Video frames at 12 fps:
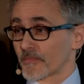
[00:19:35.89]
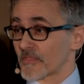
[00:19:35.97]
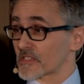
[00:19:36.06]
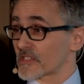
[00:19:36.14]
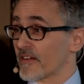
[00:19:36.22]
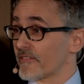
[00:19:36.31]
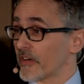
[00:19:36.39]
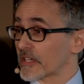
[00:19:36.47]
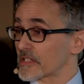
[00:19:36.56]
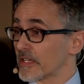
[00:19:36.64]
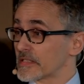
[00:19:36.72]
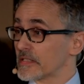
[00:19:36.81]
Doesn't sound very
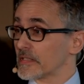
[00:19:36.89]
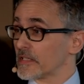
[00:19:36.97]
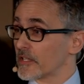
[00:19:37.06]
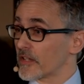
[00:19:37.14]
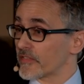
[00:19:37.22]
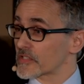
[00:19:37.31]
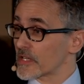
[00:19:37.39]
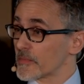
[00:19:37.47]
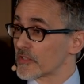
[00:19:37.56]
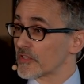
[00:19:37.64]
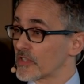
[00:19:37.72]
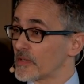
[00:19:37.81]
exciting. I know you have
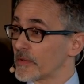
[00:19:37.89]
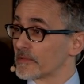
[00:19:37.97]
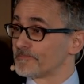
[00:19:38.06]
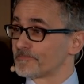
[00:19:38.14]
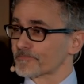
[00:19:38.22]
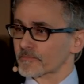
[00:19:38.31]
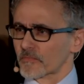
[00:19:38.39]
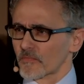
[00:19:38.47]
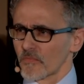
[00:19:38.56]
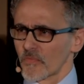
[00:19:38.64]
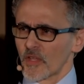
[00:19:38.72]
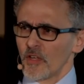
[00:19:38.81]
some issues here, but...
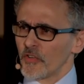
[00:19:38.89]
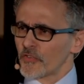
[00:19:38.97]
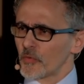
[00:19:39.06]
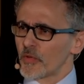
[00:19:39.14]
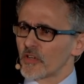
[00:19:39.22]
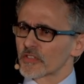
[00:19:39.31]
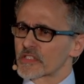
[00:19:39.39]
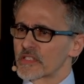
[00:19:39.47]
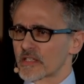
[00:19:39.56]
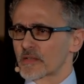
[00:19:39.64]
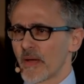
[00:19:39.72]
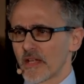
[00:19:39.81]
So we've got
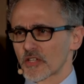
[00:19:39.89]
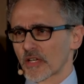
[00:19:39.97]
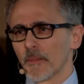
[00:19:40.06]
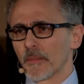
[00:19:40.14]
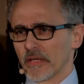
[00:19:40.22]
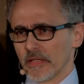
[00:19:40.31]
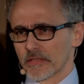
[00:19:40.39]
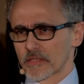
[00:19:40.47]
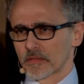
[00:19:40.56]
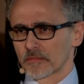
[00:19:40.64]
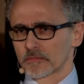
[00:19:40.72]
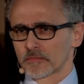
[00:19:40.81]
six major
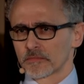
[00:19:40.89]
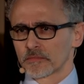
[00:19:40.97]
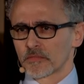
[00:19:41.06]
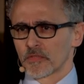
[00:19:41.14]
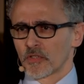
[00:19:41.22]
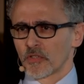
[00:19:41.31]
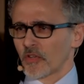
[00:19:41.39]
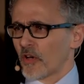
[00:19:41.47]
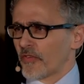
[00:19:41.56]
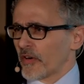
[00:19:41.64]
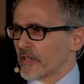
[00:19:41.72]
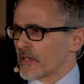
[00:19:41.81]
companies,
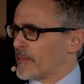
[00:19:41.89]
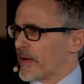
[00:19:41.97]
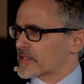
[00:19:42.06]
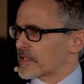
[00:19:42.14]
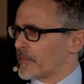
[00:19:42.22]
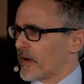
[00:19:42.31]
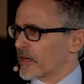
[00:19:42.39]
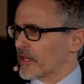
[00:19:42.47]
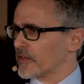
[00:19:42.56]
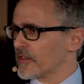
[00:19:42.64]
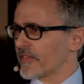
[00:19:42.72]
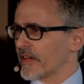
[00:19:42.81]
a very competitive
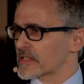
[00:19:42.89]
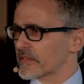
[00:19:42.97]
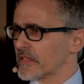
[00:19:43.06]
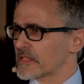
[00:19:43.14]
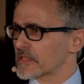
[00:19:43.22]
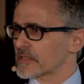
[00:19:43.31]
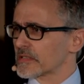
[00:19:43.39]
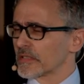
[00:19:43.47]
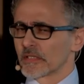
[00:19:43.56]
market on the face of it.